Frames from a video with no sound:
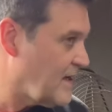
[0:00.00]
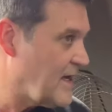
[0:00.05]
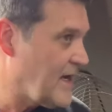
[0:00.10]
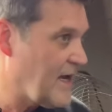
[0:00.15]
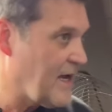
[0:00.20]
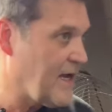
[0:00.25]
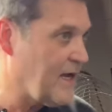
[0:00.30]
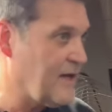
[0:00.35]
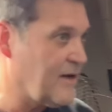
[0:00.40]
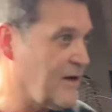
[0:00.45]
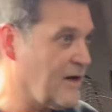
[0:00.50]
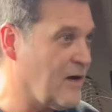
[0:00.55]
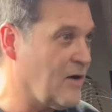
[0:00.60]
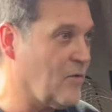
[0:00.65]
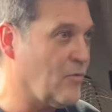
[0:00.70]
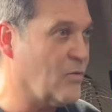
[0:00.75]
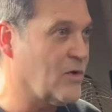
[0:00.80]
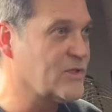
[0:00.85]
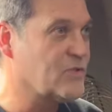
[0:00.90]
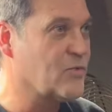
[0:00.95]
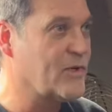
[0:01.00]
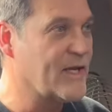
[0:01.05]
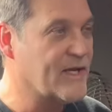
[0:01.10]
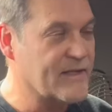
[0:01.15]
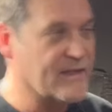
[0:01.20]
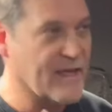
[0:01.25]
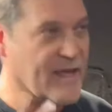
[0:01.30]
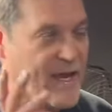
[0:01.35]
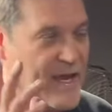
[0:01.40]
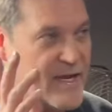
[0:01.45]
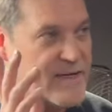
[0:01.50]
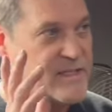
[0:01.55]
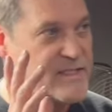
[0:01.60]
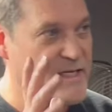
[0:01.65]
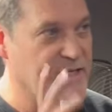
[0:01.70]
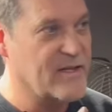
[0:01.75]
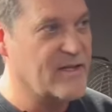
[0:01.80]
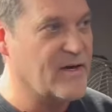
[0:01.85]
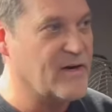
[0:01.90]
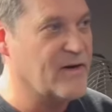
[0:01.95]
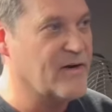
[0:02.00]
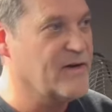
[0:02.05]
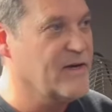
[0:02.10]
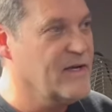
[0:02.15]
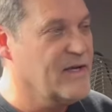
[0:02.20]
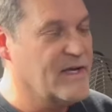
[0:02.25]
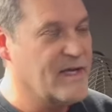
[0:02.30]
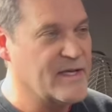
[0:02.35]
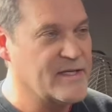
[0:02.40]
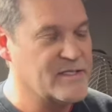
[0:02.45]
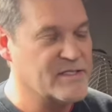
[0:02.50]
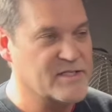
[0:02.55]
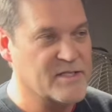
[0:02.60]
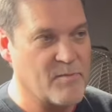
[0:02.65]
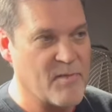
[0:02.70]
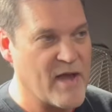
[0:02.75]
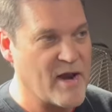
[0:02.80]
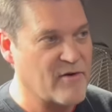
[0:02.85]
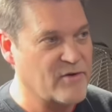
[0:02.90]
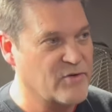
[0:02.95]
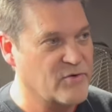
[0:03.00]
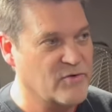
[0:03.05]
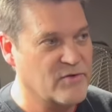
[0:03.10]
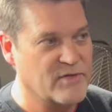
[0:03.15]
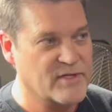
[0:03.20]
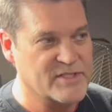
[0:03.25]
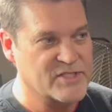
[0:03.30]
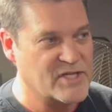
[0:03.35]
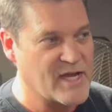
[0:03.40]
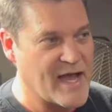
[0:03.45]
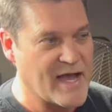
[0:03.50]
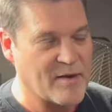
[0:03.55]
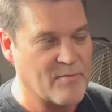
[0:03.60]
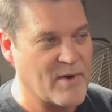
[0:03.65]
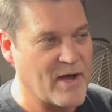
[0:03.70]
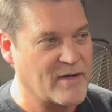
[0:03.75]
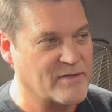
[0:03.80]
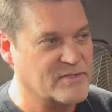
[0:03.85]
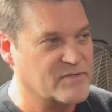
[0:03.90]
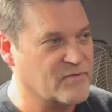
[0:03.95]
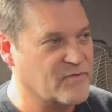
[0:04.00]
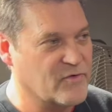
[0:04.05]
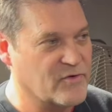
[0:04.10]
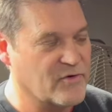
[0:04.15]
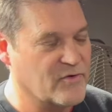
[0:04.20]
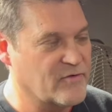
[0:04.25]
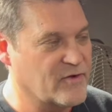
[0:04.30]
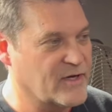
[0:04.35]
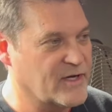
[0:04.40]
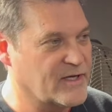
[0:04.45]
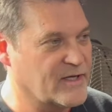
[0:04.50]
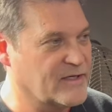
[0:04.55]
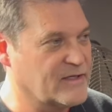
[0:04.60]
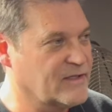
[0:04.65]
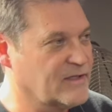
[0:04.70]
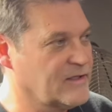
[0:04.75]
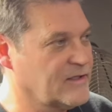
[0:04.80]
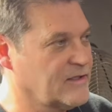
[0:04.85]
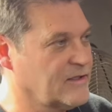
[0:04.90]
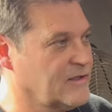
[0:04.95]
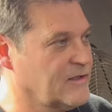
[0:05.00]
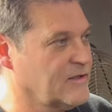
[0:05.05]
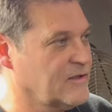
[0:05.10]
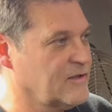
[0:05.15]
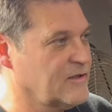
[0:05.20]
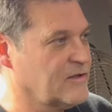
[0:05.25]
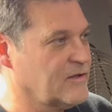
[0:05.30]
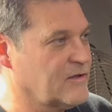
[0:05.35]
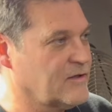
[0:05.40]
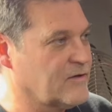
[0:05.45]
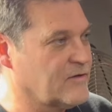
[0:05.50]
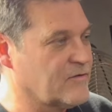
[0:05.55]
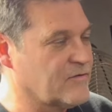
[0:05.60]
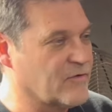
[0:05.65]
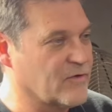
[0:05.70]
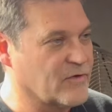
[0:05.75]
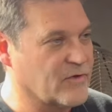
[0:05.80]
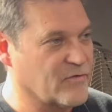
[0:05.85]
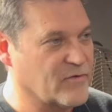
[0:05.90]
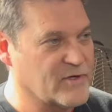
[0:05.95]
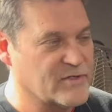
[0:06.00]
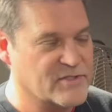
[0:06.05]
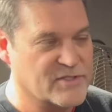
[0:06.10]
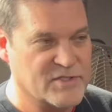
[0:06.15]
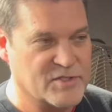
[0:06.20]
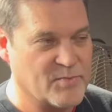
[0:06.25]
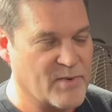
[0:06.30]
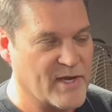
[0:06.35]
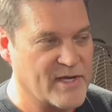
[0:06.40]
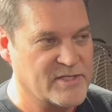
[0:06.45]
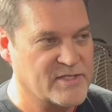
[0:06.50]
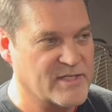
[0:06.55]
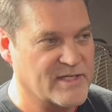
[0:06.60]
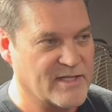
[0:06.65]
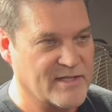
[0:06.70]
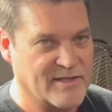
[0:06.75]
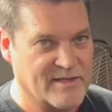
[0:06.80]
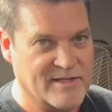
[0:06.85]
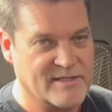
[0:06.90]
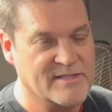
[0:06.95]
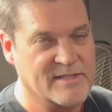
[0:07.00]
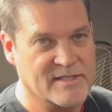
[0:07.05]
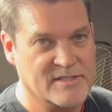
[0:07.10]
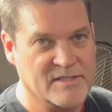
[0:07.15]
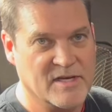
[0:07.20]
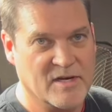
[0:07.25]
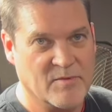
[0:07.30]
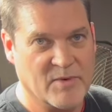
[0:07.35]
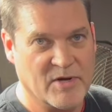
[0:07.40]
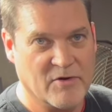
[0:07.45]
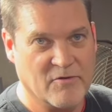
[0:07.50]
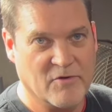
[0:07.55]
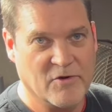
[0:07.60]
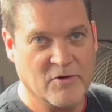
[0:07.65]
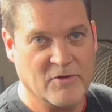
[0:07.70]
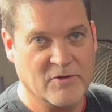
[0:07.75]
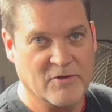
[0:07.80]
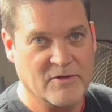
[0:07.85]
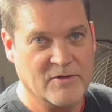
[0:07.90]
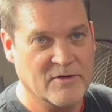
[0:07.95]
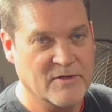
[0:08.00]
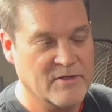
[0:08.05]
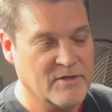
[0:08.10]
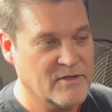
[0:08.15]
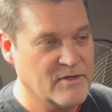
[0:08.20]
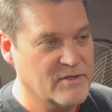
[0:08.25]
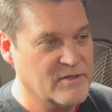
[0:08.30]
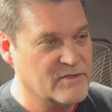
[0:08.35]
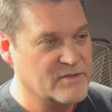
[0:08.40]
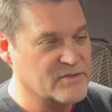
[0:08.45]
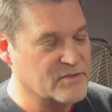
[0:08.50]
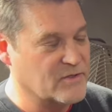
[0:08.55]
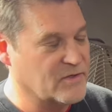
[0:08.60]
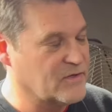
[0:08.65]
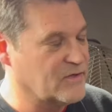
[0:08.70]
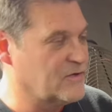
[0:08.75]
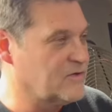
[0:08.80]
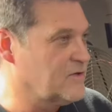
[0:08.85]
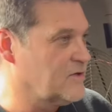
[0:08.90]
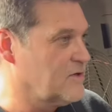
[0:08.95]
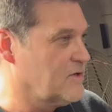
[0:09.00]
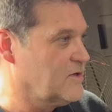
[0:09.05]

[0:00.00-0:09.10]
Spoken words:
and once we get the cage in there, it's just a matter of doing the shock mounts for the rear suspension, and this thing's going to be a roller. So